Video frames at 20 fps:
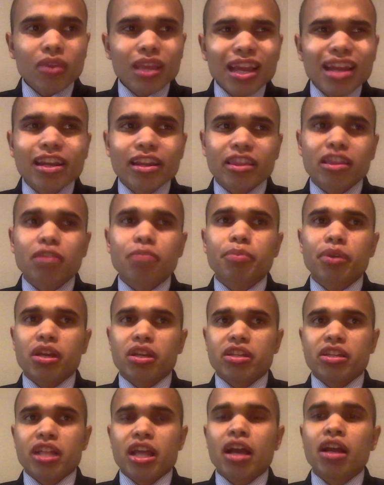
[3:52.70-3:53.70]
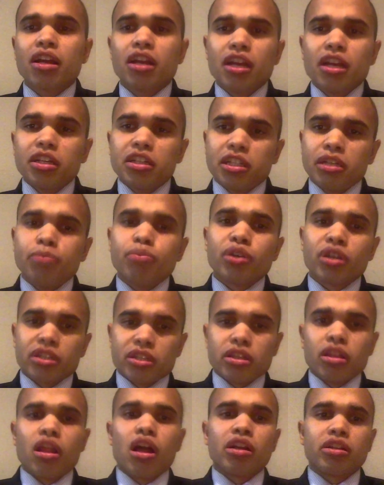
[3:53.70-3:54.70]
And I think because of that, she brings
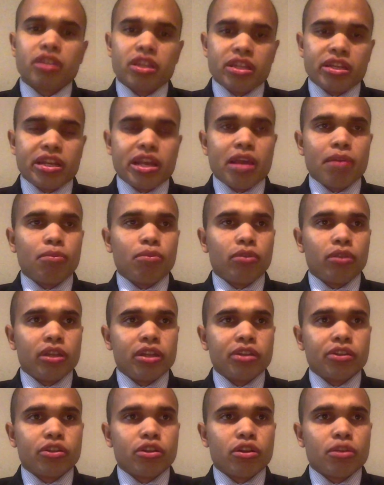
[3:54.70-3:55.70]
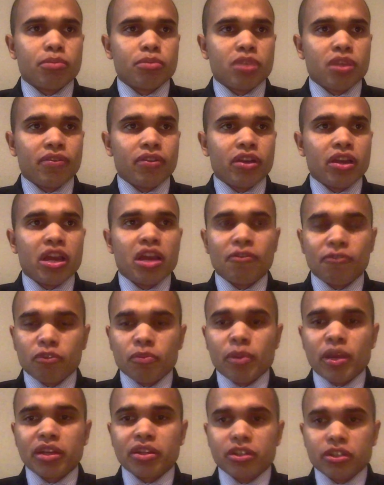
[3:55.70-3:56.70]
a lot to the table in terms of
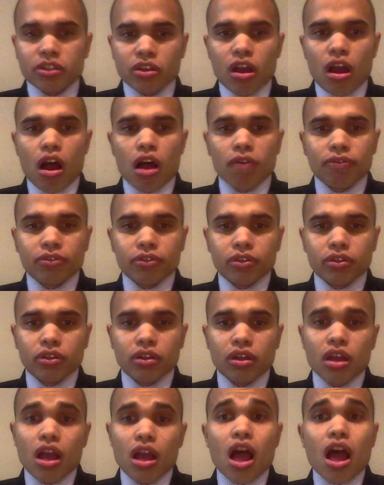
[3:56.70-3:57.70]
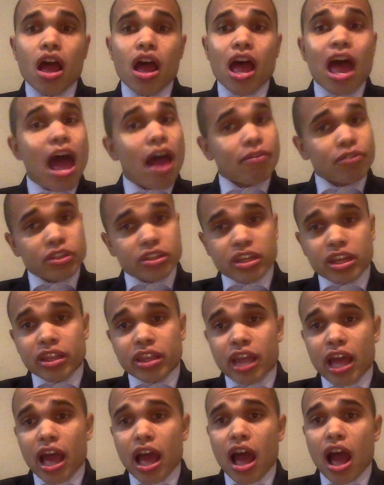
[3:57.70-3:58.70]
information to offer. Having said
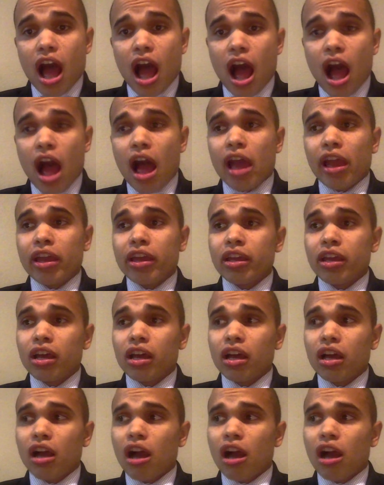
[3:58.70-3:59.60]
that, I